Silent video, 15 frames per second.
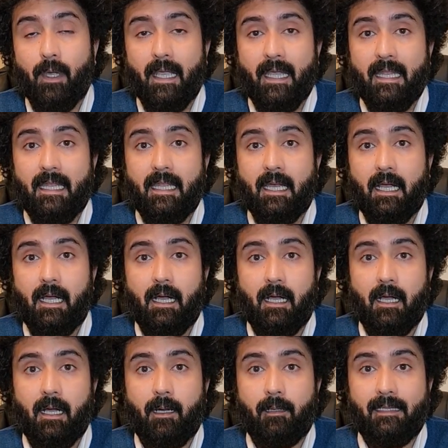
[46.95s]
can
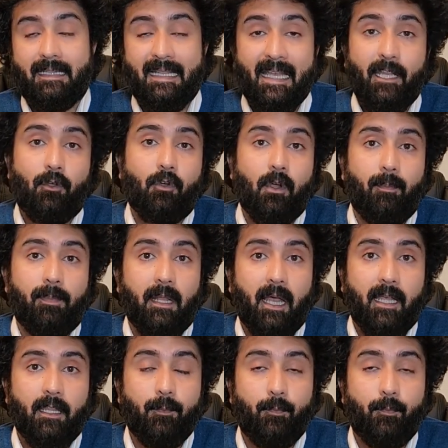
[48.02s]
later apply the